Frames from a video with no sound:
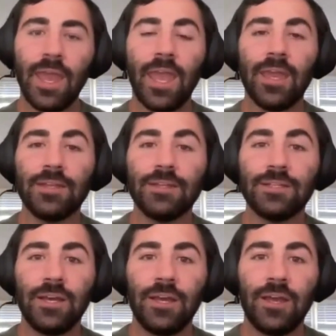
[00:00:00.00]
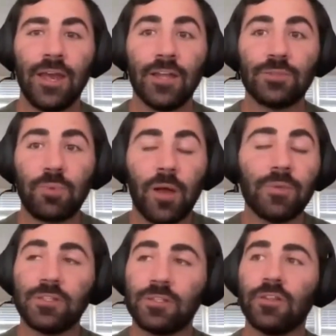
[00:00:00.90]
And it's
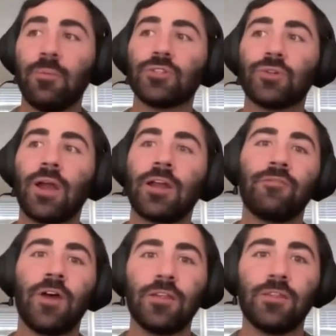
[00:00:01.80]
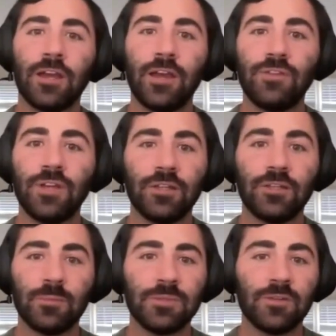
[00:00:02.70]
probably still the most gratifying thing I've done in
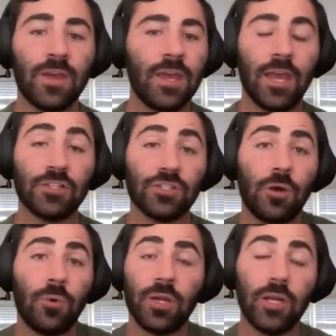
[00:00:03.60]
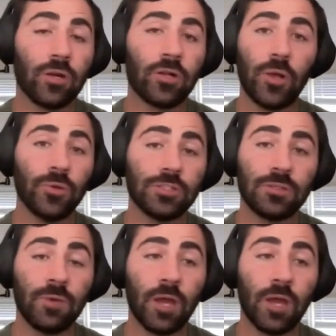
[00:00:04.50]
terms of it's nowhere near close.